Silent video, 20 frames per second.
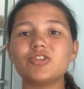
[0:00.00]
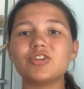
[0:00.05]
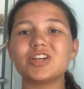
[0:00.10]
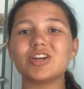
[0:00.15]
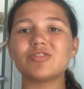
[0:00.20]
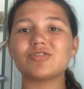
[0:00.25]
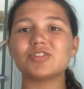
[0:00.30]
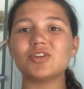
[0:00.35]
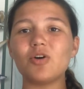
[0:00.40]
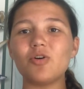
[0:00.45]

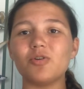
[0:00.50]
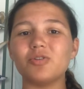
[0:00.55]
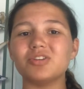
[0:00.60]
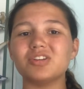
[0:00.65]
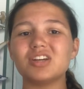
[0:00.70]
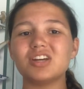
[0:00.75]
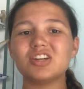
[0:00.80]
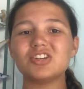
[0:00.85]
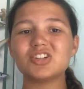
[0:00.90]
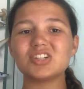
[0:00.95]
years old,
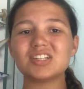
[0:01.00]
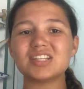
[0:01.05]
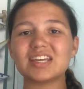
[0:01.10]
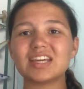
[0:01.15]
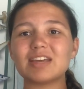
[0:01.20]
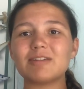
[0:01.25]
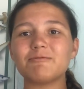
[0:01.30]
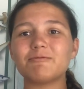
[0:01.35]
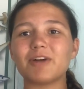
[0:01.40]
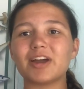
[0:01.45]
just like
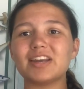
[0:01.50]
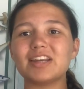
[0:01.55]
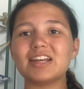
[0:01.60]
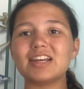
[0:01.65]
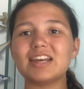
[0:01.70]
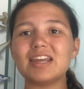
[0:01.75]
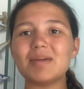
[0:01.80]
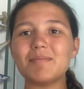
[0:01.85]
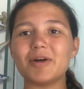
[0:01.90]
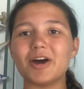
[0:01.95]
in Finding
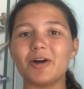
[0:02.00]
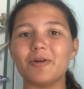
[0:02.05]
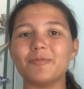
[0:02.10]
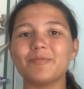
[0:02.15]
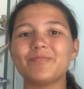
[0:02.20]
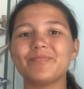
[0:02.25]
Nemo.